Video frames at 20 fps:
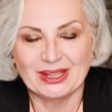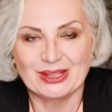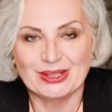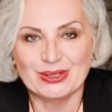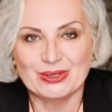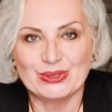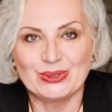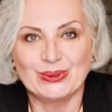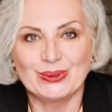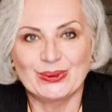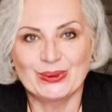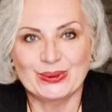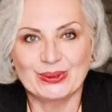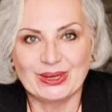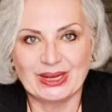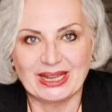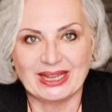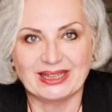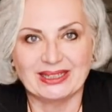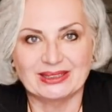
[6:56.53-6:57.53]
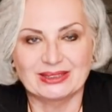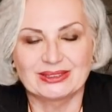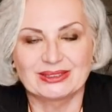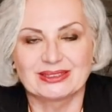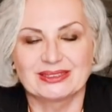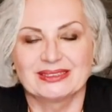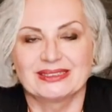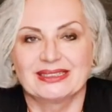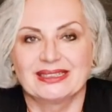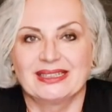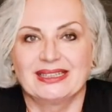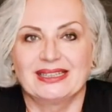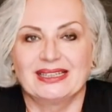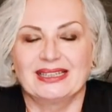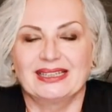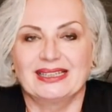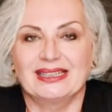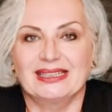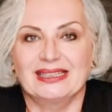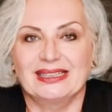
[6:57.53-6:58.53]
You connect
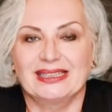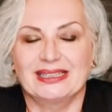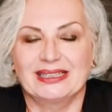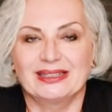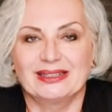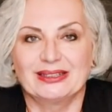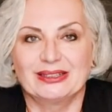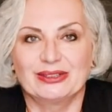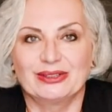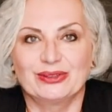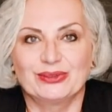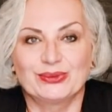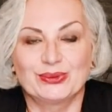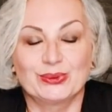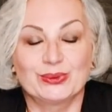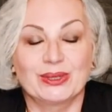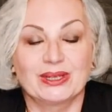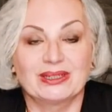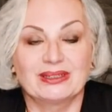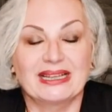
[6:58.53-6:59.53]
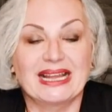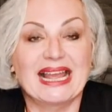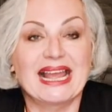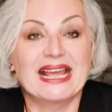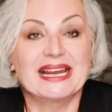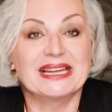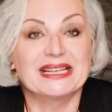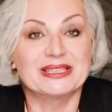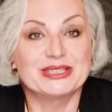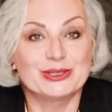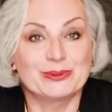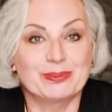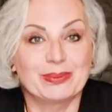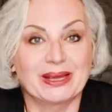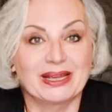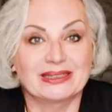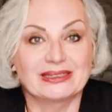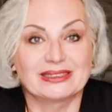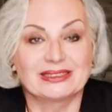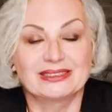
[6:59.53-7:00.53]
uh, through an energy
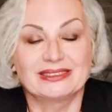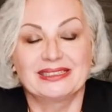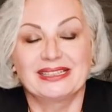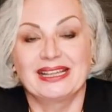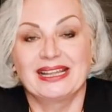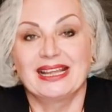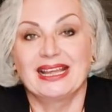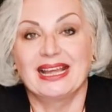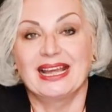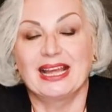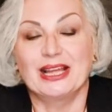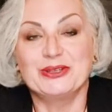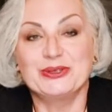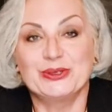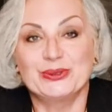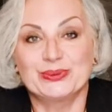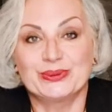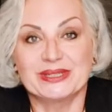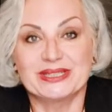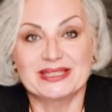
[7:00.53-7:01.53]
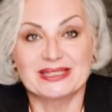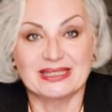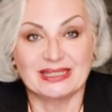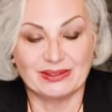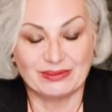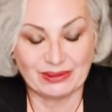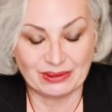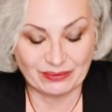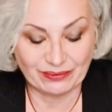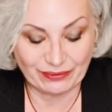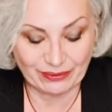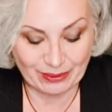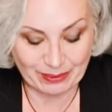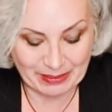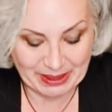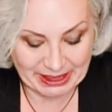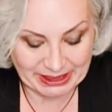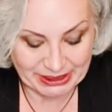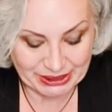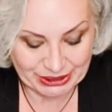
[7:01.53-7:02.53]
pattern and you receive
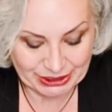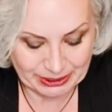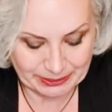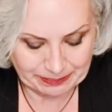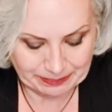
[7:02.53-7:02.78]
information.